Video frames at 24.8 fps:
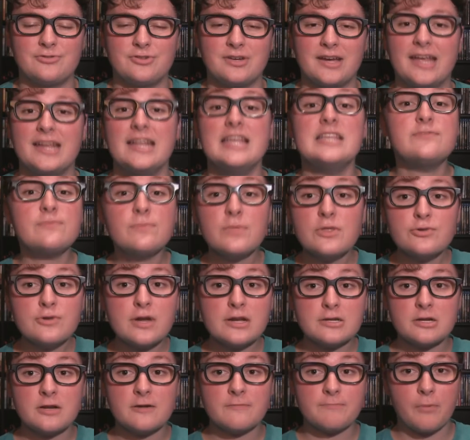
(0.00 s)
Kendrick, and it's from the
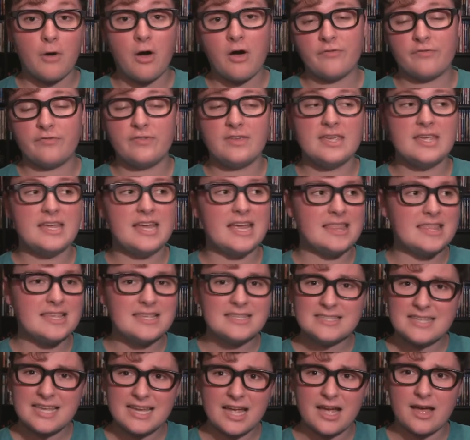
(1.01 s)
director of Paul Feig, and
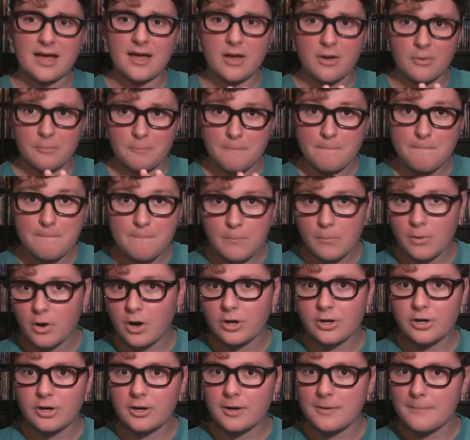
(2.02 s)
this is like a
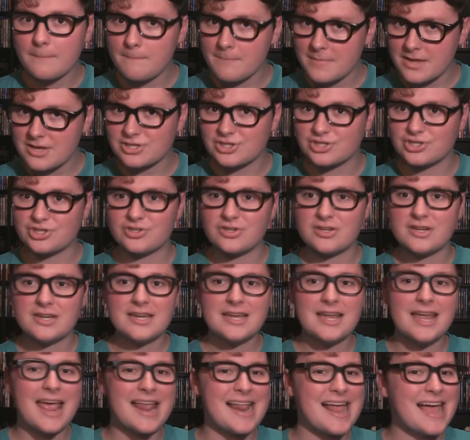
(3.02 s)
murder
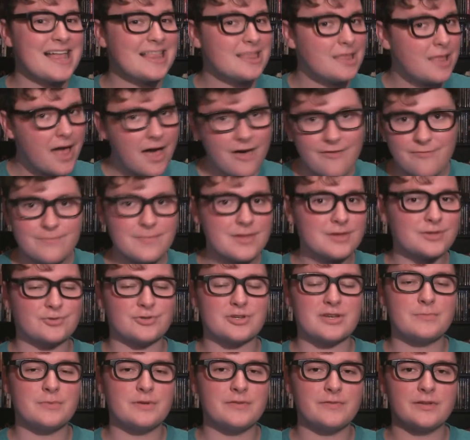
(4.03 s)
mystery, and I love
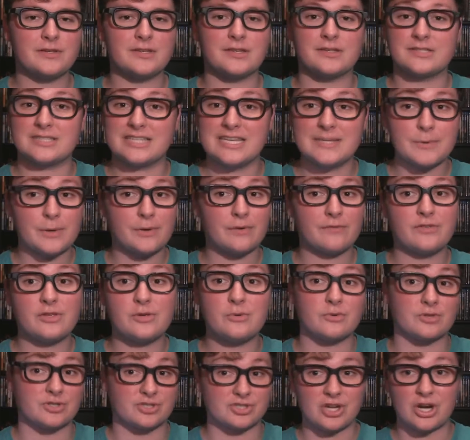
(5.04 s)
mystery movies. You've seen my
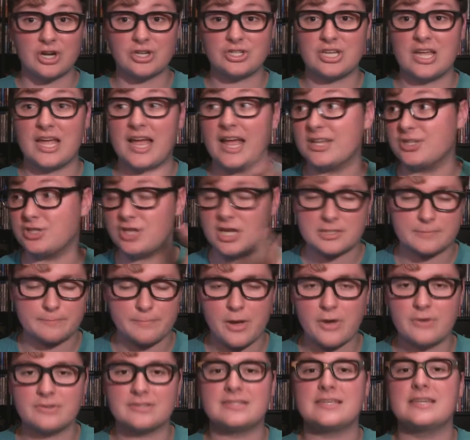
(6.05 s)
review of Searching I
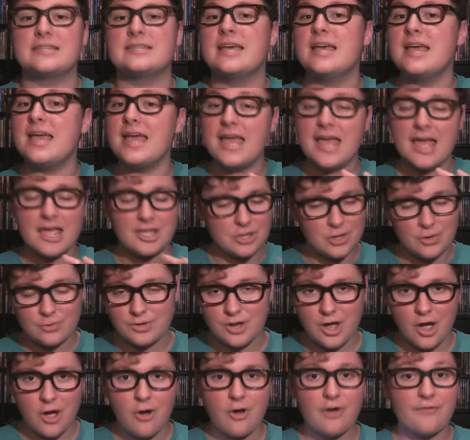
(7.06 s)
just posted. You
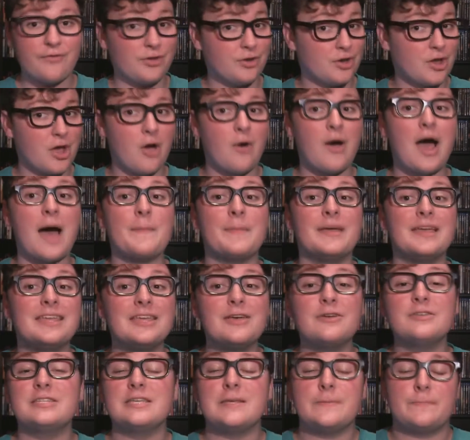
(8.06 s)
know, I'm a
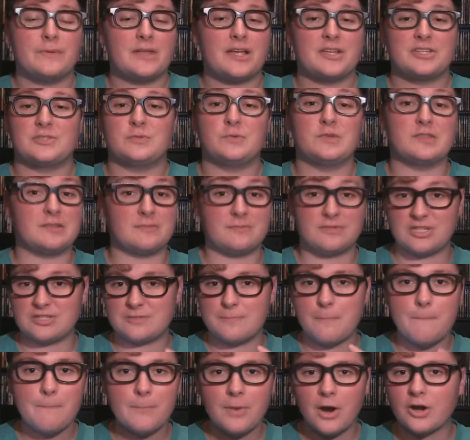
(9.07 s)
guilty pleasure with
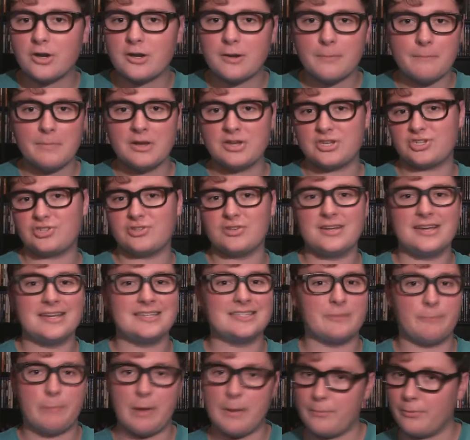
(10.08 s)
just murder
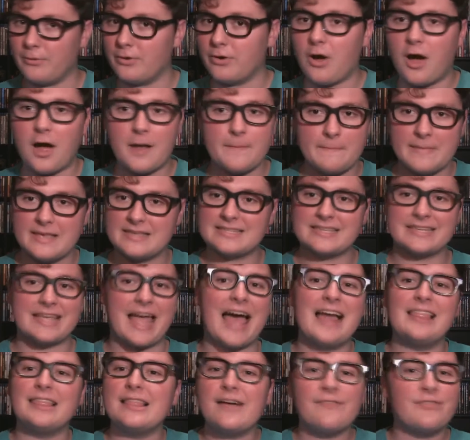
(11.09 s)
mysteries and people gone missing.
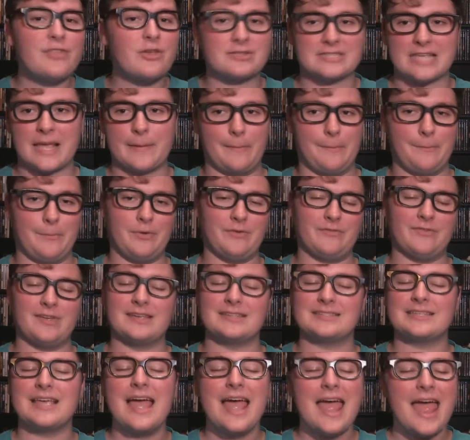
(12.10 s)
I love those type of
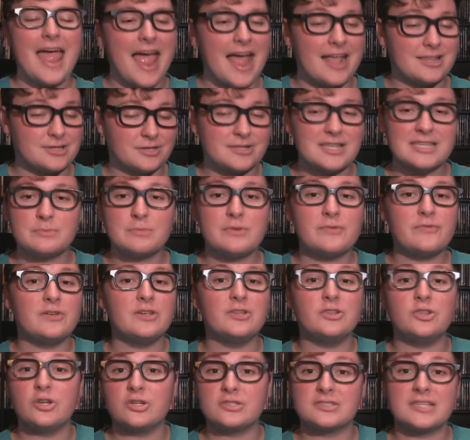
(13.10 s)
movies. And so this
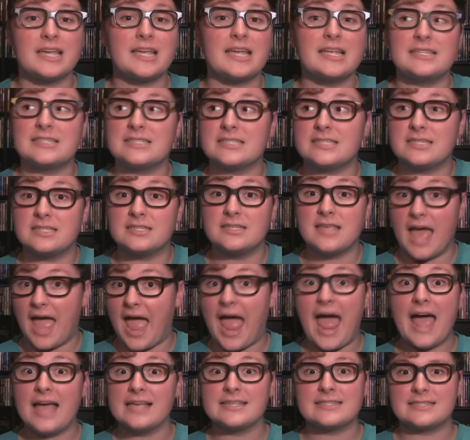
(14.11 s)
movie looks like it
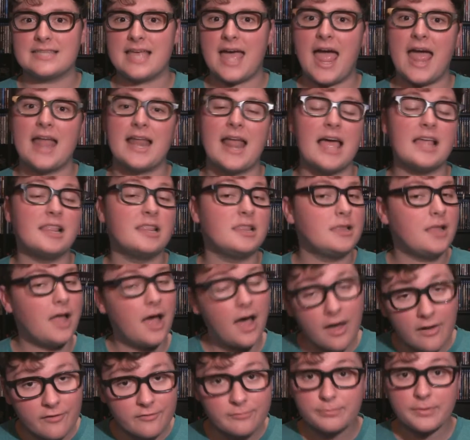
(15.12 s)
has that. And I
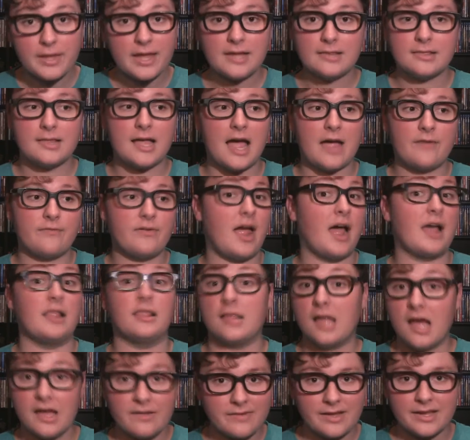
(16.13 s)
love Blake Lively. I
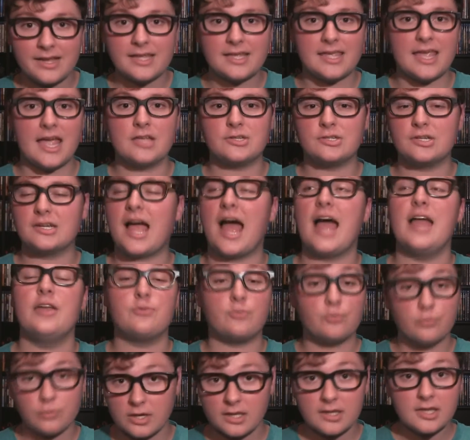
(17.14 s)
love Anna Kendrick. I
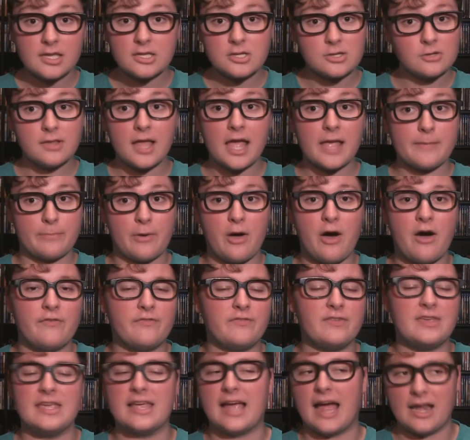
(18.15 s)
really do like Paul
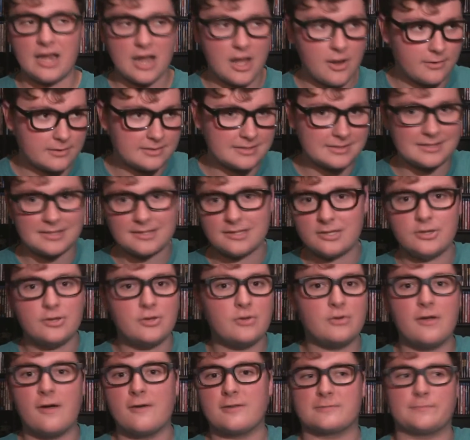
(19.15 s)
Feig. I know he did the
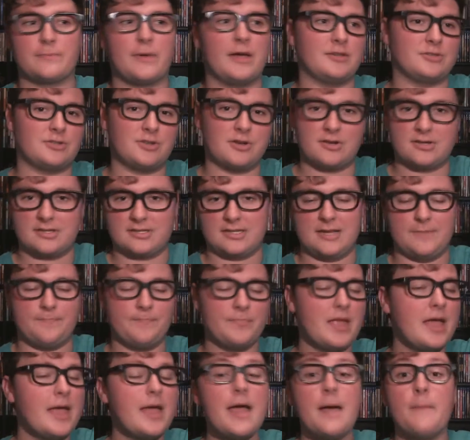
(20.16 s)
new
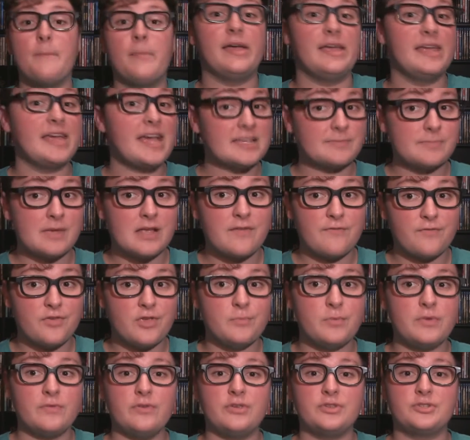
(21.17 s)
Ghostbusters. But he has made a
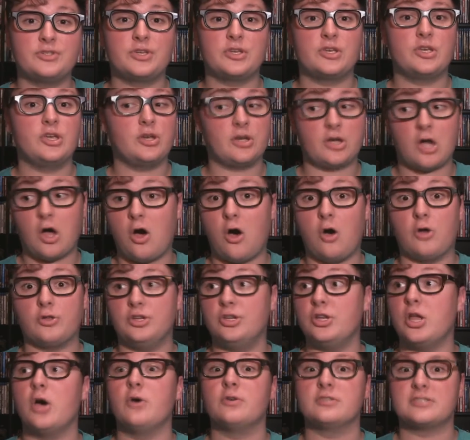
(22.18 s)
few movies
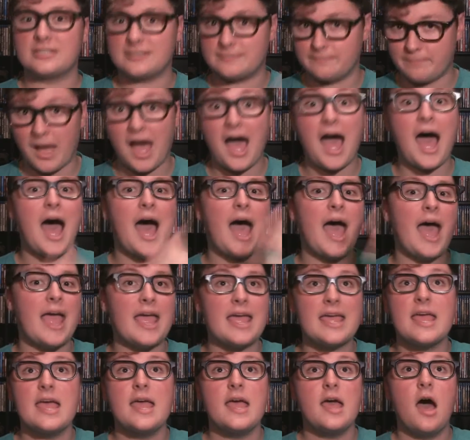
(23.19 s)
called, you know,
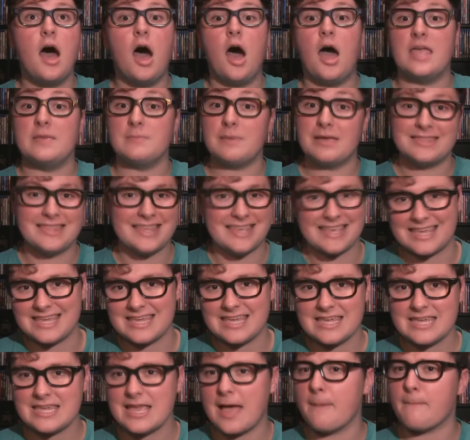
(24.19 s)
Spy. He made The
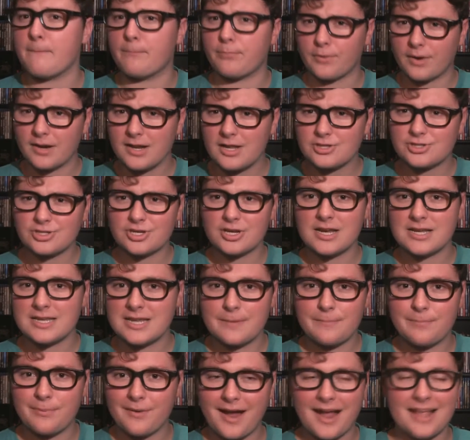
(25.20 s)
Heat. I'm pretty sure he
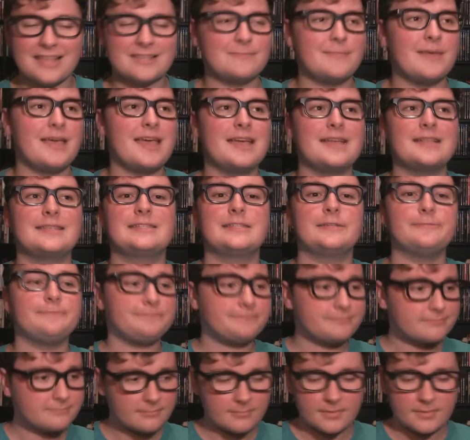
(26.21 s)
did Bridesmaids.